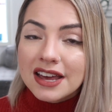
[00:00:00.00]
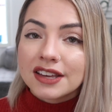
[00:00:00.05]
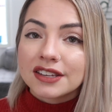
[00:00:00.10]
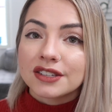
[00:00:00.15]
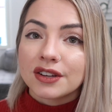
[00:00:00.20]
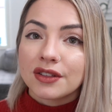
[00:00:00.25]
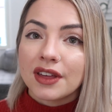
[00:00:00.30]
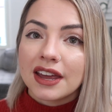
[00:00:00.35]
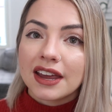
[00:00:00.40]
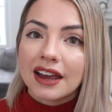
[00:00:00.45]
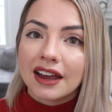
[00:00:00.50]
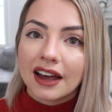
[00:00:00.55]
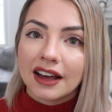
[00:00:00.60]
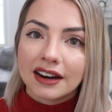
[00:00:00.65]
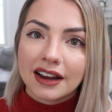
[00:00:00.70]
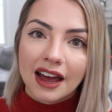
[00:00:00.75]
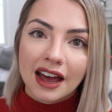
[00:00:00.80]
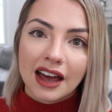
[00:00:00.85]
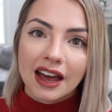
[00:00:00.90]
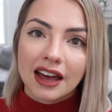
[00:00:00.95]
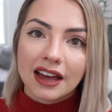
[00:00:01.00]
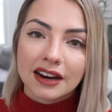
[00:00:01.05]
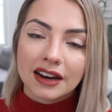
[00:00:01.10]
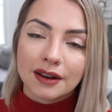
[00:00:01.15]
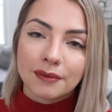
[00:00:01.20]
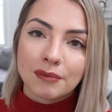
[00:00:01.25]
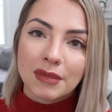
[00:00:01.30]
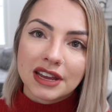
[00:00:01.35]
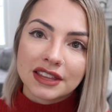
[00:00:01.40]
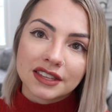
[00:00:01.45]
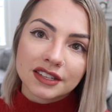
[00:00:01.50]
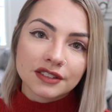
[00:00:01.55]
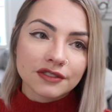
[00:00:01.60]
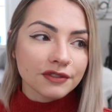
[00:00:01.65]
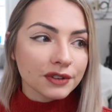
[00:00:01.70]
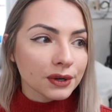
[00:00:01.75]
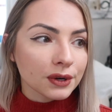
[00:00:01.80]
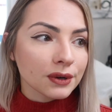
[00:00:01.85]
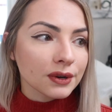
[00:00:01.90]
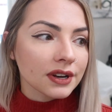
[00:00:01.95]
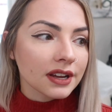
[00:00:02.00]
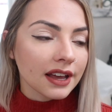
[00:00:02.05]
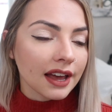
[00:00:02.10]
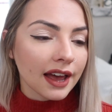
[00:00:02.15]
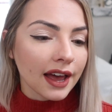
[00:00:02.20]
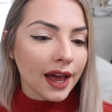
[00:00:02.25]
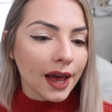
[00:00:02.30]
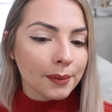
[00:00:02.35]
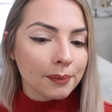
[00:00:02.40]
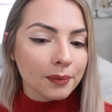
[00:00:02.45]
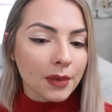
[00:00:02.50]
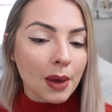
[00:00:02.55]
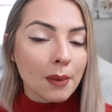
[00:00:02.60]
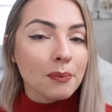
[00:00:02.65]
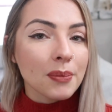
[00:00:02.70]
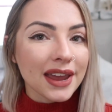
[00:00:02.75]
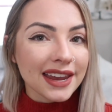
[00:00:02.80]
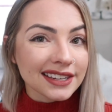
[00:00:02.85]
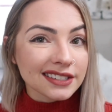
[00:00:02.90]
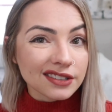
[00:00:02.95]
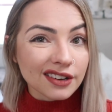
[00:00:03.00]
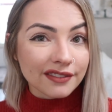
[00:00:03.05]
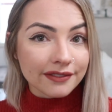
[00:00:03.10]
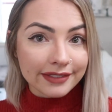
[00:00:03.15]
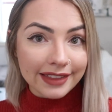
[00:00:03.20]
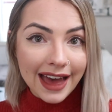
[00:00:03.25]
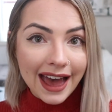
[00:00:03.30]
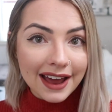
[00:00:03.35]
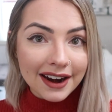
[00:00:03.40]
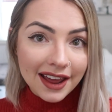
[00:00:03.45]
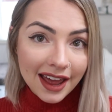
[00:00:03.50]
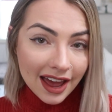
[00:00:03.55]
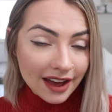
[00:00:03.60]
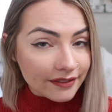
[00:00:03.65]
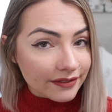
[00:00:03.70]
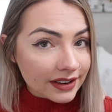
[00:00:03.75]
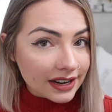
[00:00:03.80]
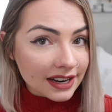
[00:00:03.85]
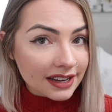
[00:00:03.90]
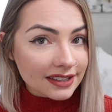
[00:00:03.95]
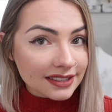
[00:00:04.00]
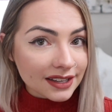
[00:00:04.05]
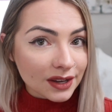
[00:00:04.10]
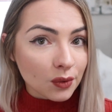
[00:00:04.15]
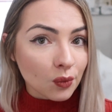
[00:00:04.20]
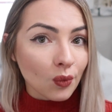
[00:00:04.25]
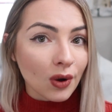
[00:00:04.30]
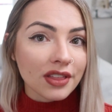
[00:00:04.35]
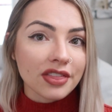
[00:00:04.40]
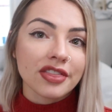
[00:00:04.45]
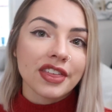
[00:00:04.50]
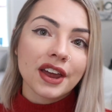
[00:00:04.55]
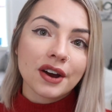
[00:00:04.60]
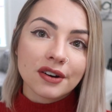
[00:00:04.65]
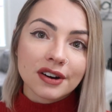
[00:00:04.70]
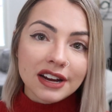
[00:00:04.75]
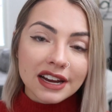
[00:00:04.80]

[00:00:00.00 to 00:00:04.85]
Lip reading: So they kind of had made this food based off that evidence and what they were